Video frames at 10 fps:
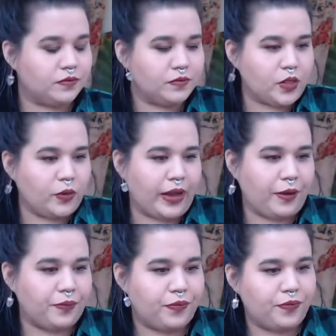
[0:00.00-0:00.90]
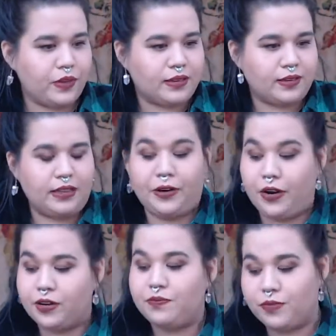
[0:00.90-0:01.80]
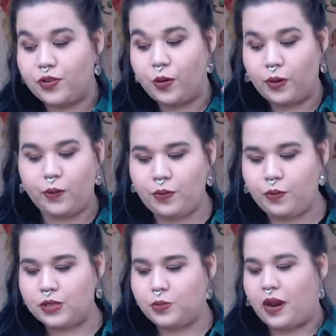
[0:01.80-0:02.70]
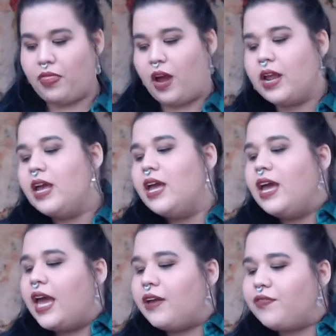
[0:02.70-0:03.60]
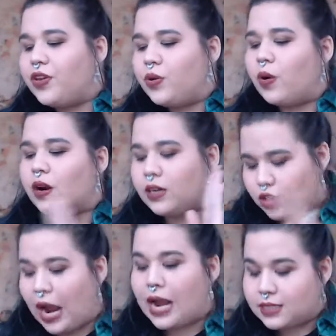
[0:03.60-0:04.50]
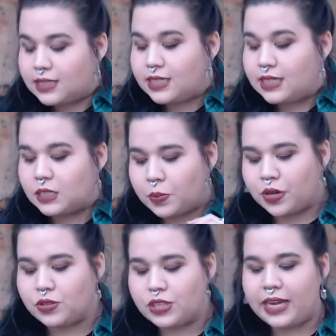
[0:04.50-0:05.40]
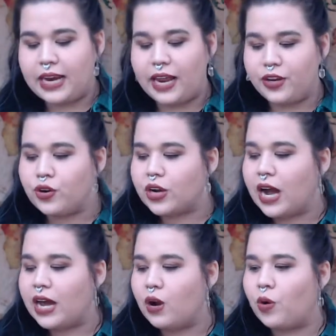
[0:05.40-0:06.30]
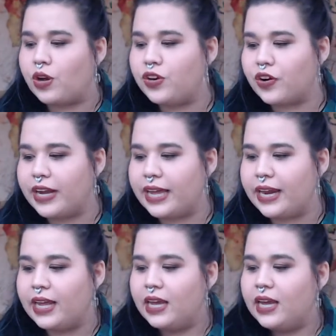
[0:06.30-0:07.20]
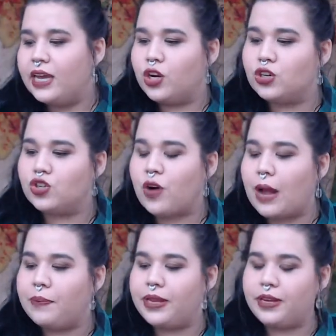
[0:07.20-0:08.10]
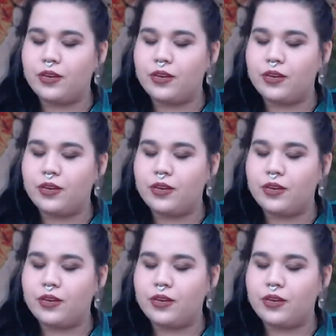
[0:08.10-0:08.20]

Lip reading: Okay, that's clearer. So it was what I thought. If you are attracted to this person and you're kind of wondering, you're trapped in